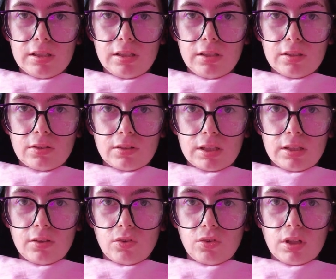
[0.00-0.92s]
You know, like
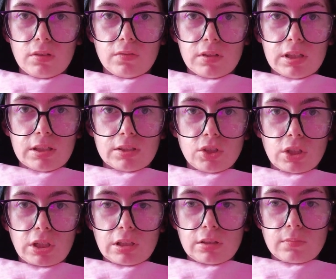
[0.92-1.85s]
Kentucky Fried
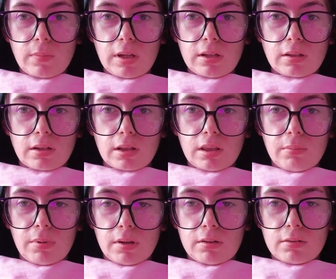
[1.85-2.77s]
Chicken man and the
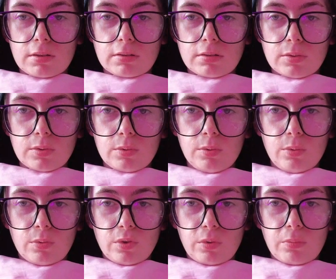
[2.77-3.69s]
bow.
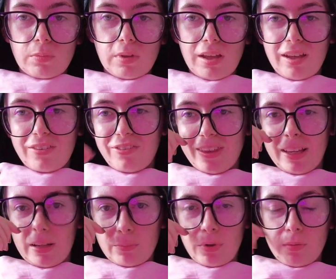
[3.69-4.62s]
Oh, don't, I feel like
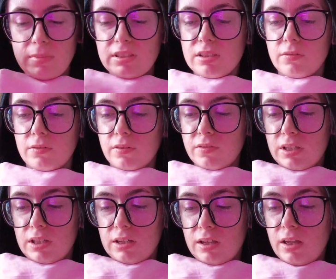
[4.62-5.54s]
I'm putting myself off
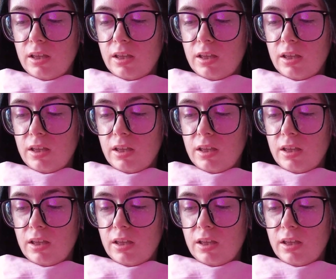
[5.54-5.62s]
there.